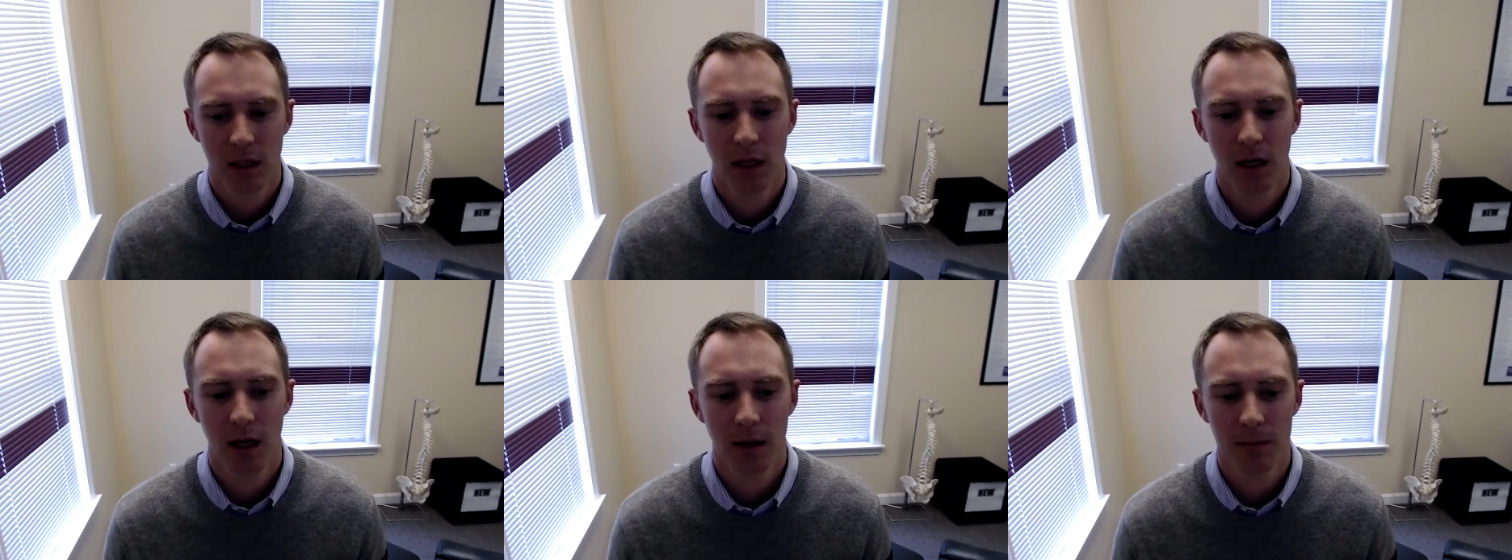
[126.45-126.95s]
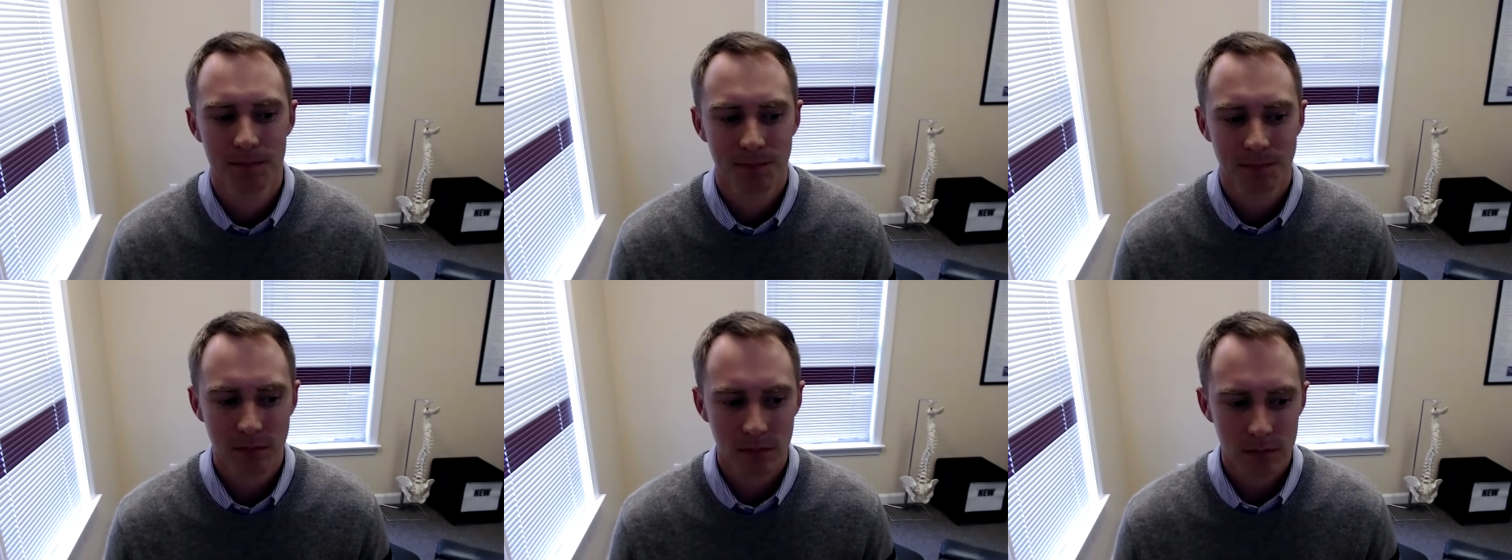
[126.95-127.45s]

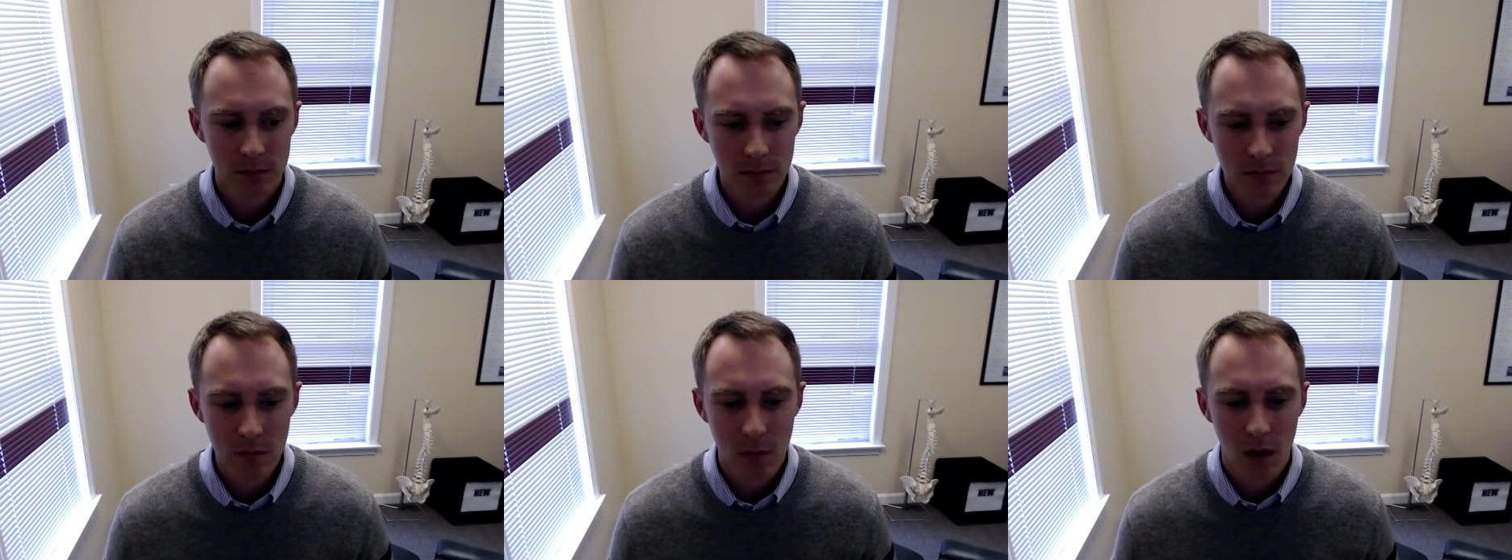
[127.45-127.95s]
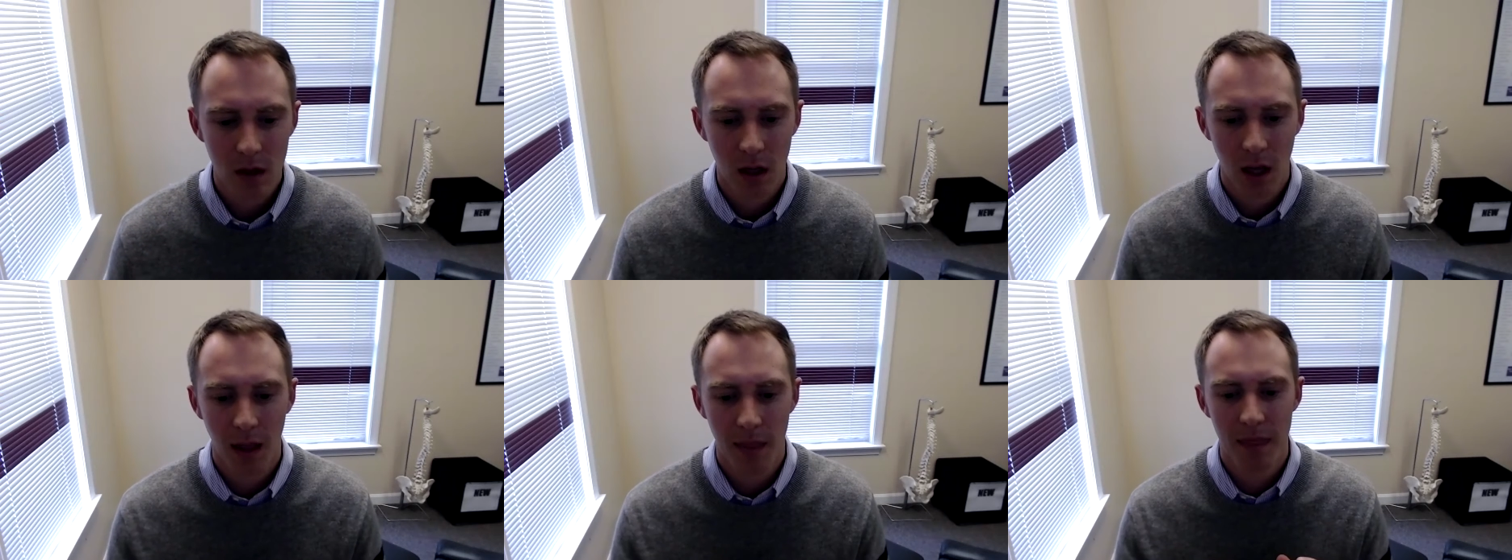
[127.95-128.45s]

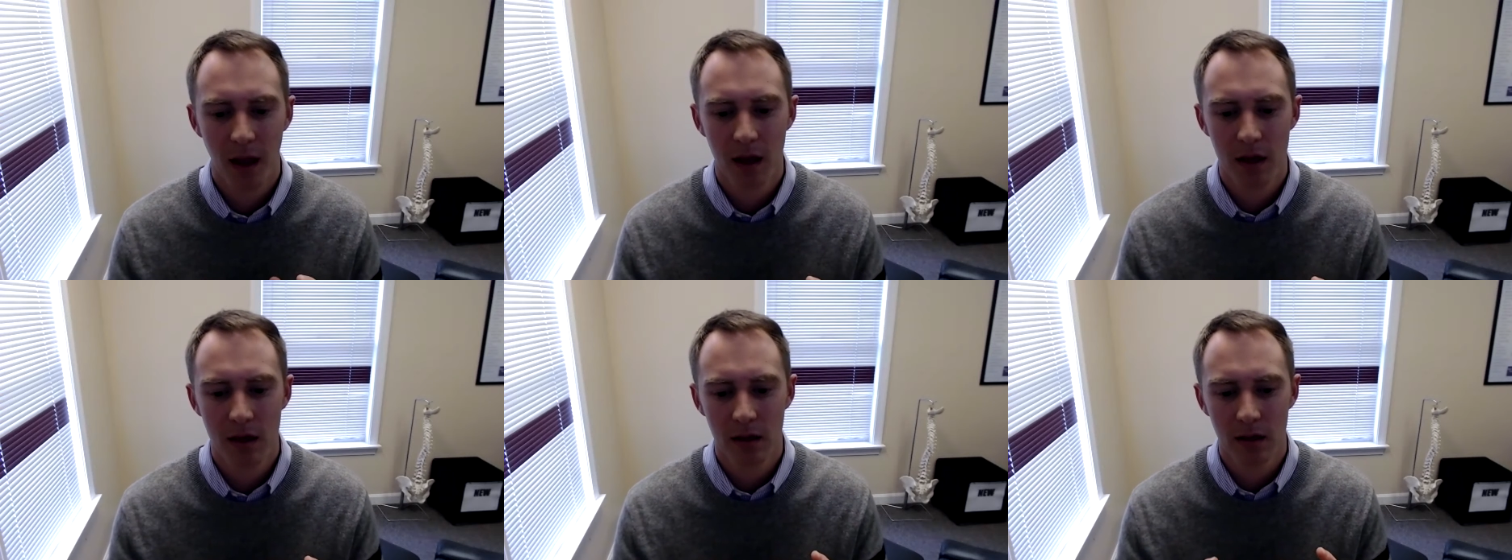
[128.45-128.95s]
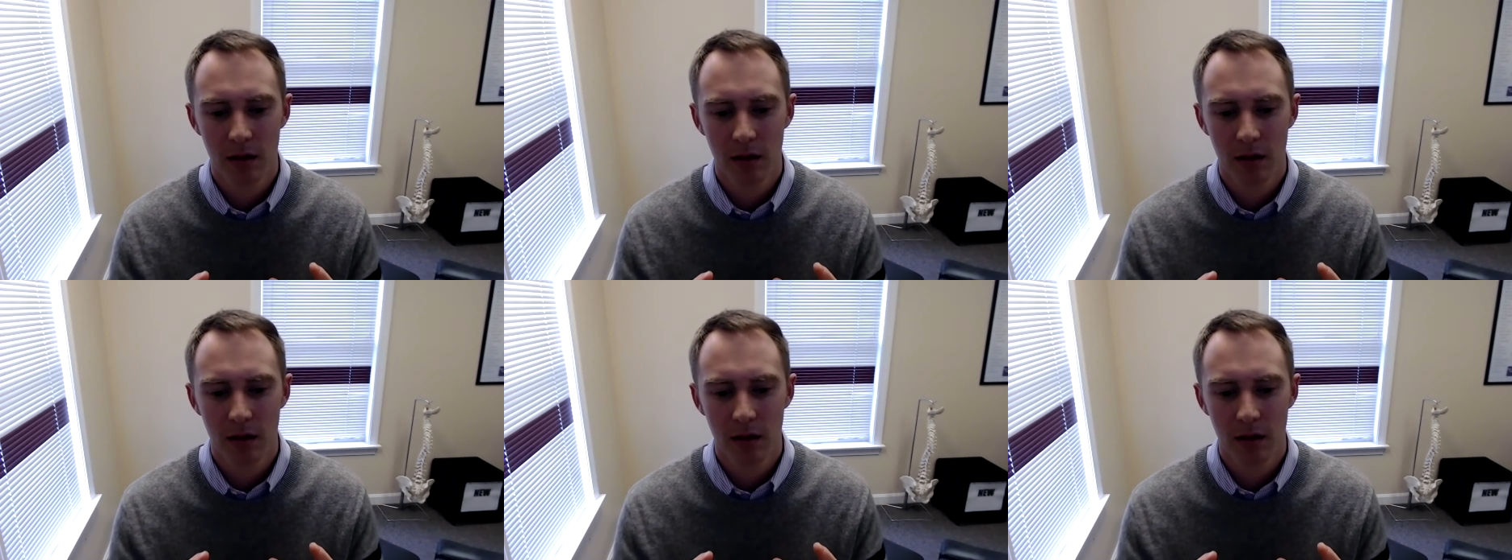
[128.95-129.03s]
And then